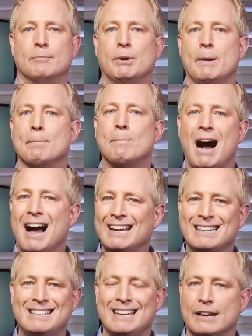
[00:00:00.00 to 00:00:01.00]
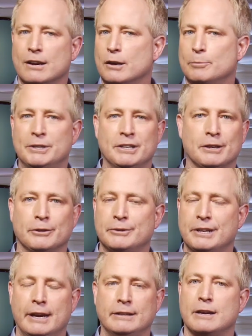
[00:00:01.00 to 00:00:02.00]
But buying a ticket on a particular
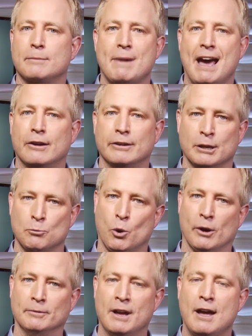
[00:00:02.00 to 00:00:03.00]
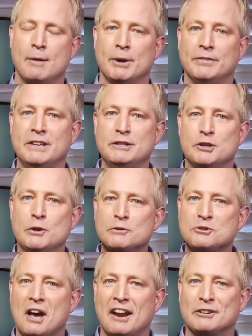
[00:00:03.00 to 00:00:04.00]
day doesn't matter anymore. But these
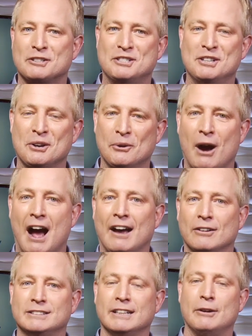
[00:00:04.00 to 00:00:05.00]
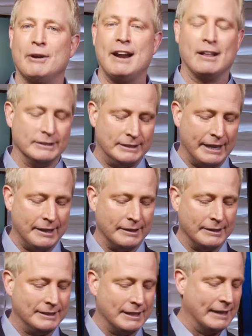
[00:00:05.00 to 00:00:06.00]
newsletters do. I'll tell you right now, let's take you
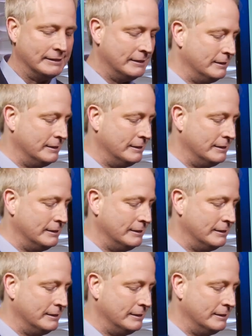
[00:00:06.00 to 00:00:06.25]
to these sites.